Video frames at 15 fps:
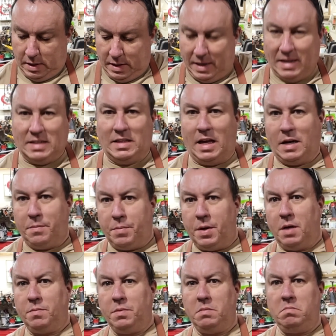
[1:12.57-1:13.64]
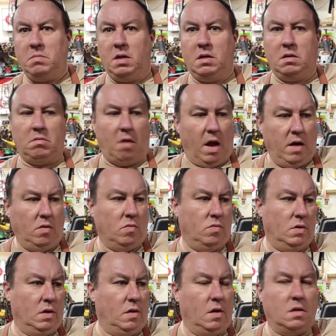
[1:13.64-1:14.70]
Is that a problem? I don't
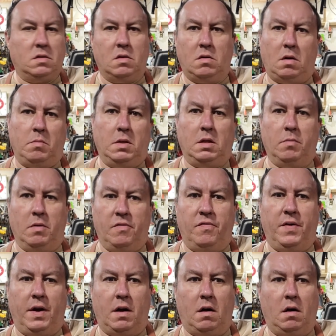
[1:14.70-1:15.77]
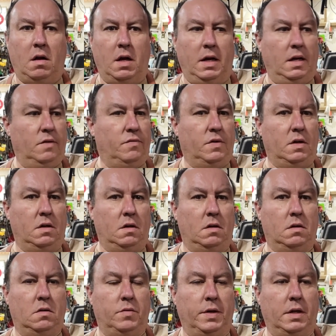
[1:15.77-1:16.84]
really think so. I mean, to be fair, I have what
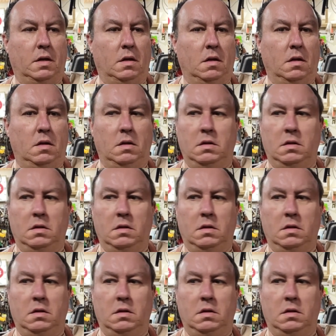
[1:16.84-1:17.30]
do you call it?